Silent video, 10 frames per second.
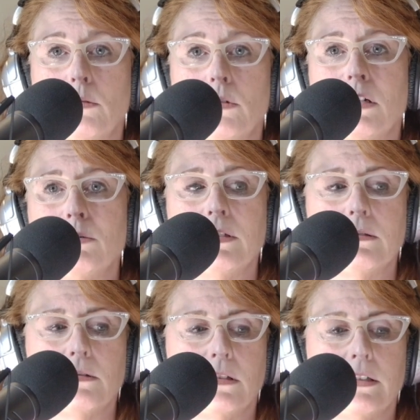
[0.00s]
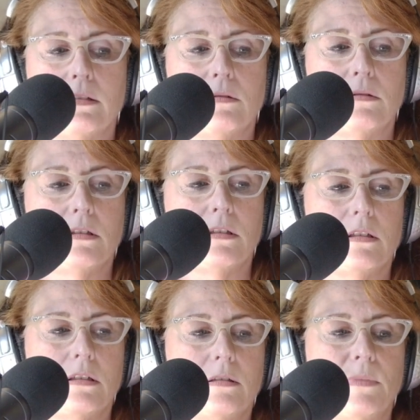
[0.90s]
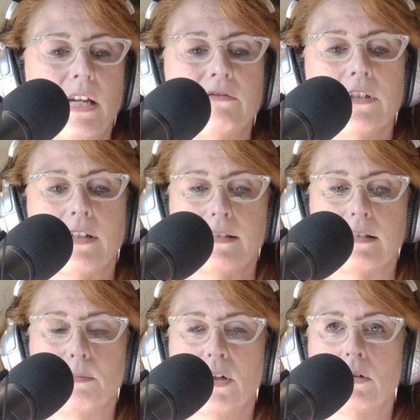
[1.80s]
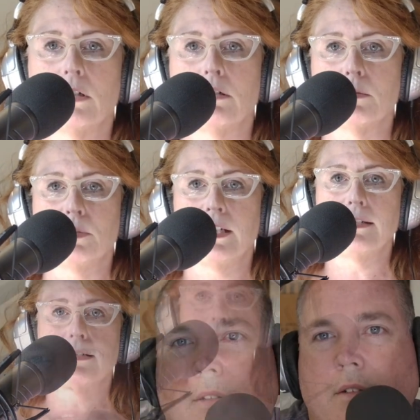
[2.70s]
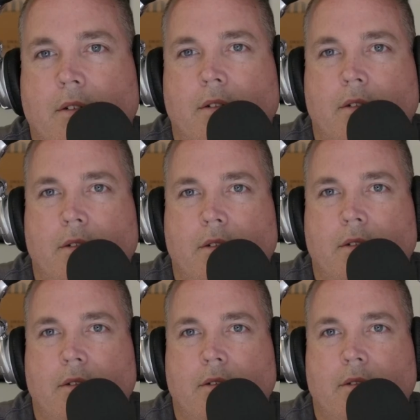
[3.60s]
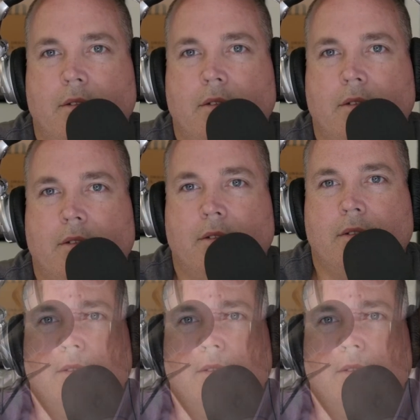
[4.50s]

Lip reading: they would always, like, advertise the Poconos places, and they're like, beautiful Mount Airy